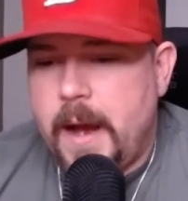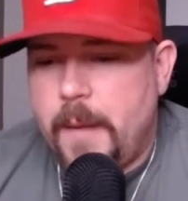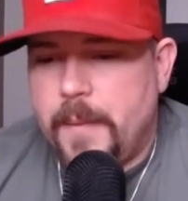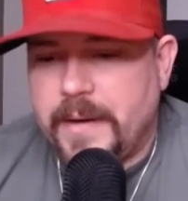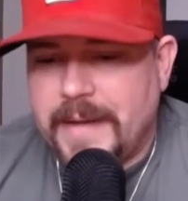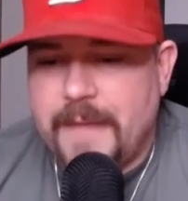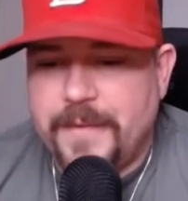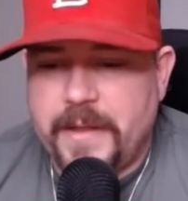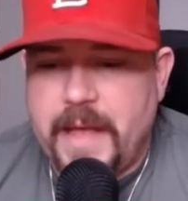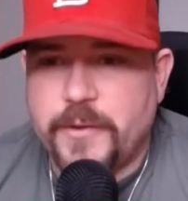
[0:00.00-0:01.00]
want to dive
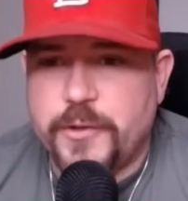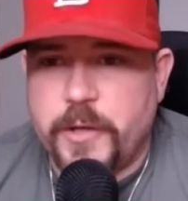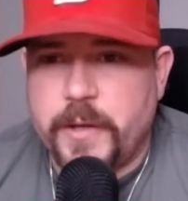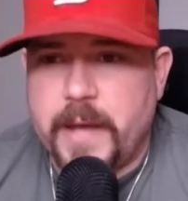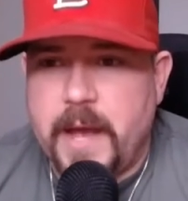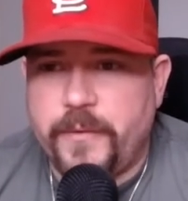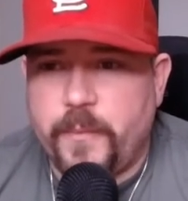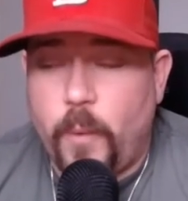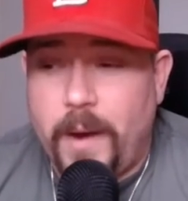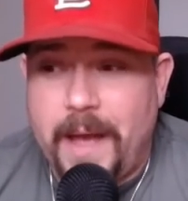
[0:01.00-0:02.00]
into that and show you guys
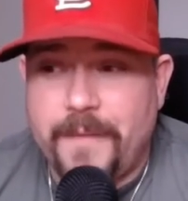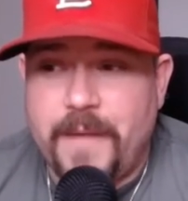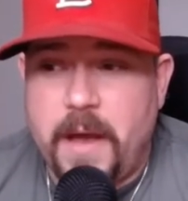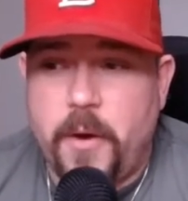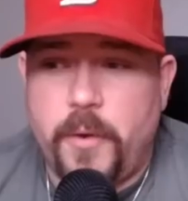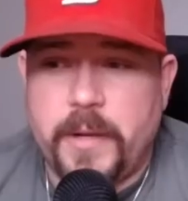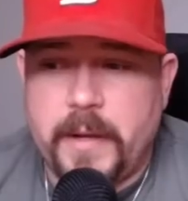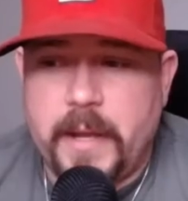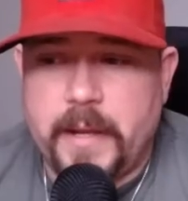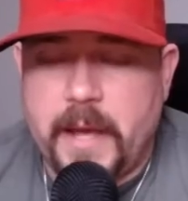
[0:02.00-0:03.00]
what I found
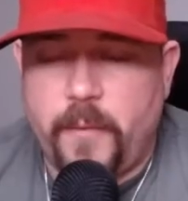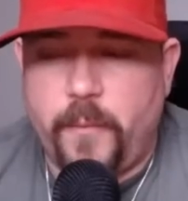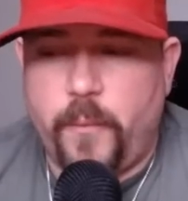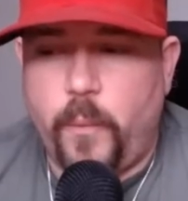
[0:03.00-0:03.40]
and kind of